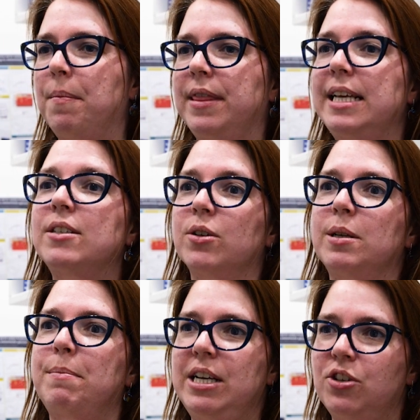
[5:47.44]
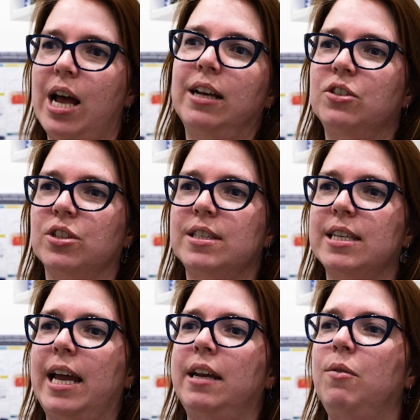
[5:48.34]
These are the main challenges,
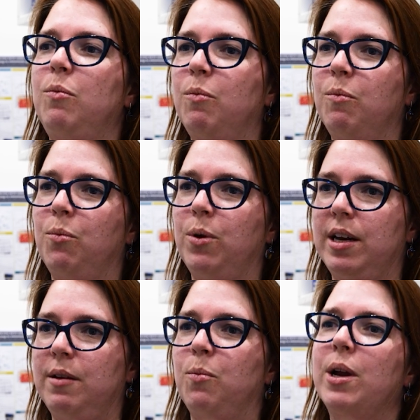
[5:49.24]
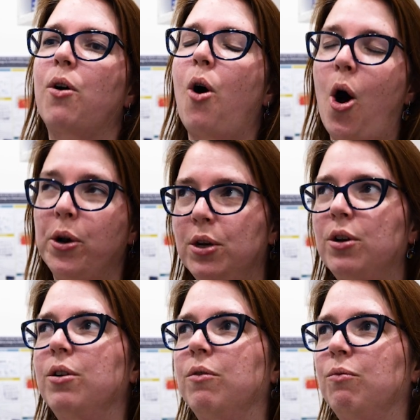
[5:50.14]
and we are
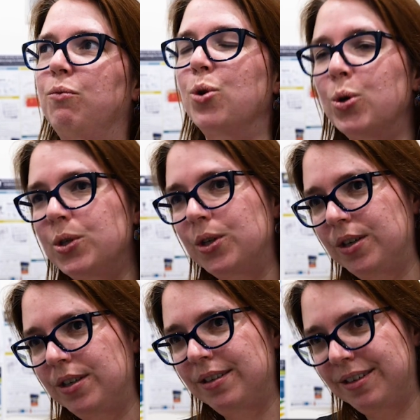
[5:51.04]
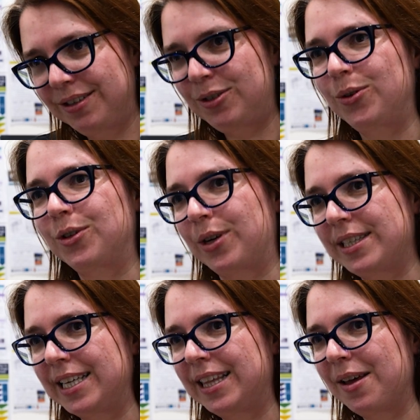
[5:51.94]
en route to
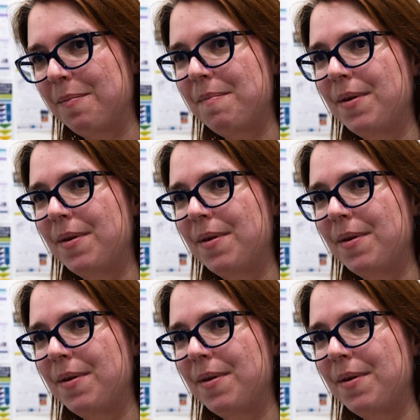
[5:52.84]
addressing them.